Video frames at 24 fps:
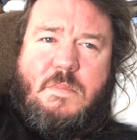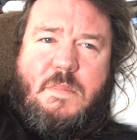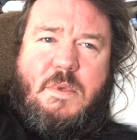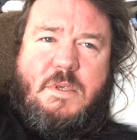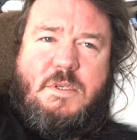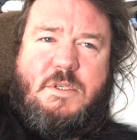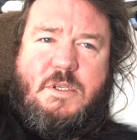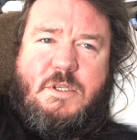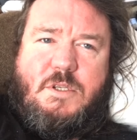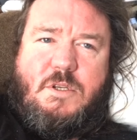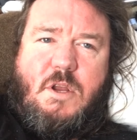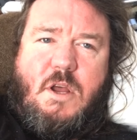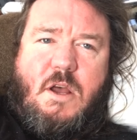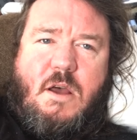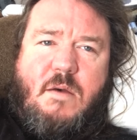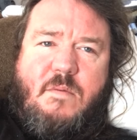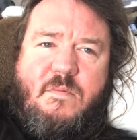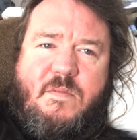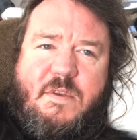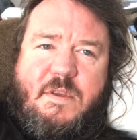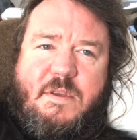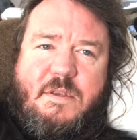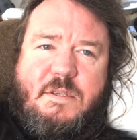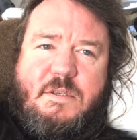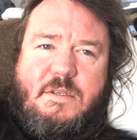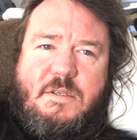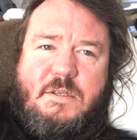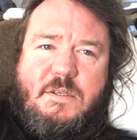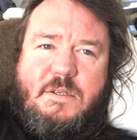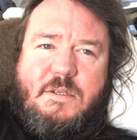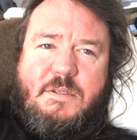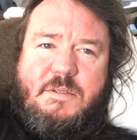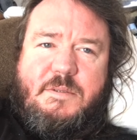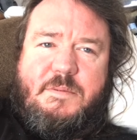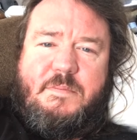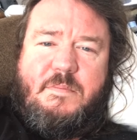it's just
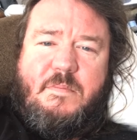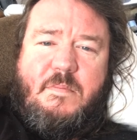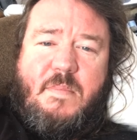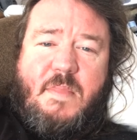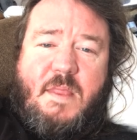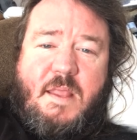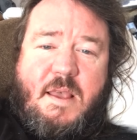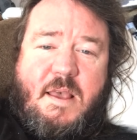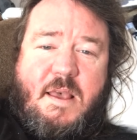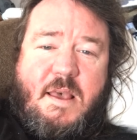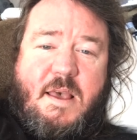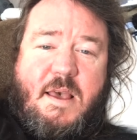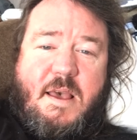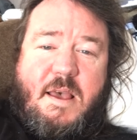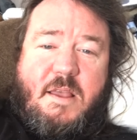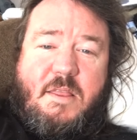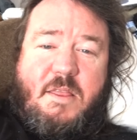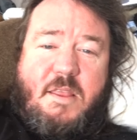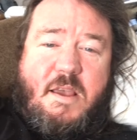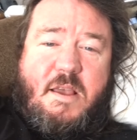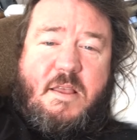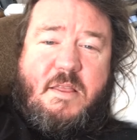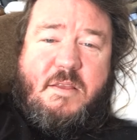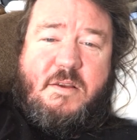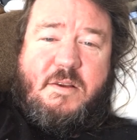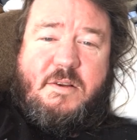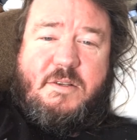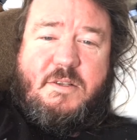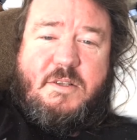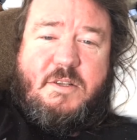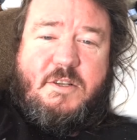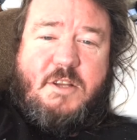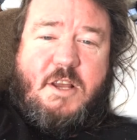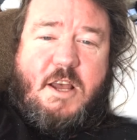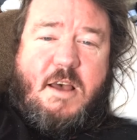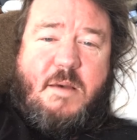obvious. And then there's
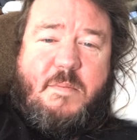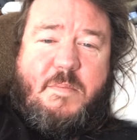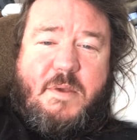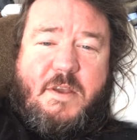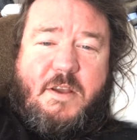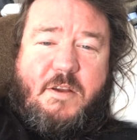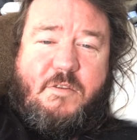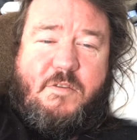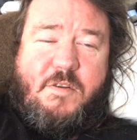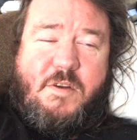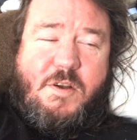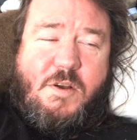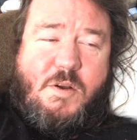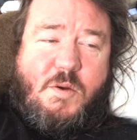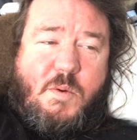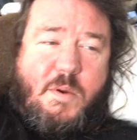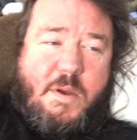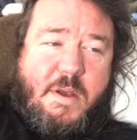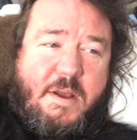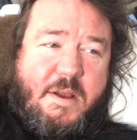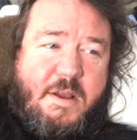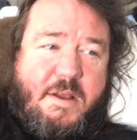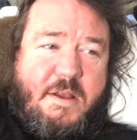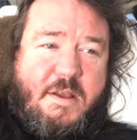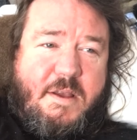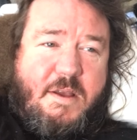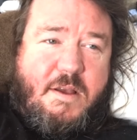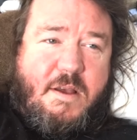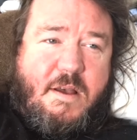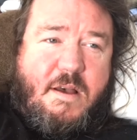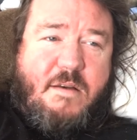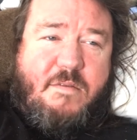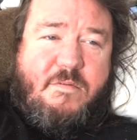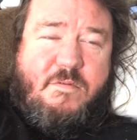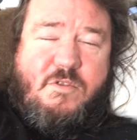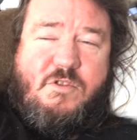the topic, real quick,
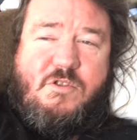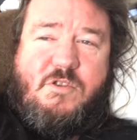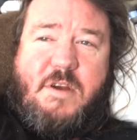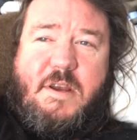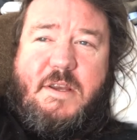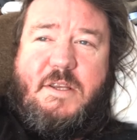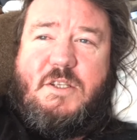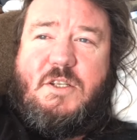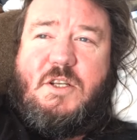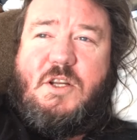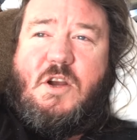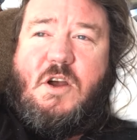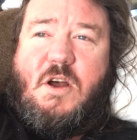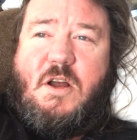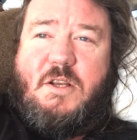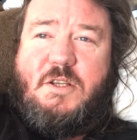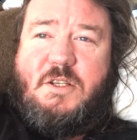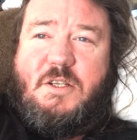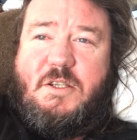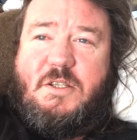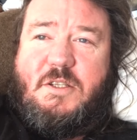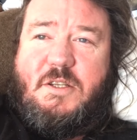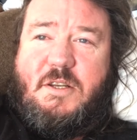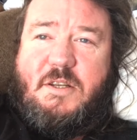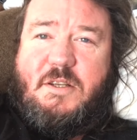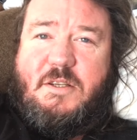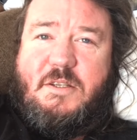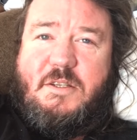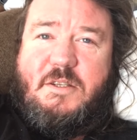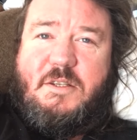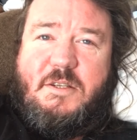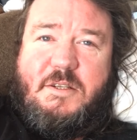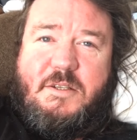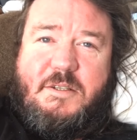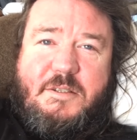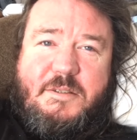of Christ
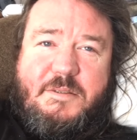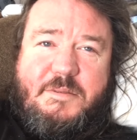consciousness.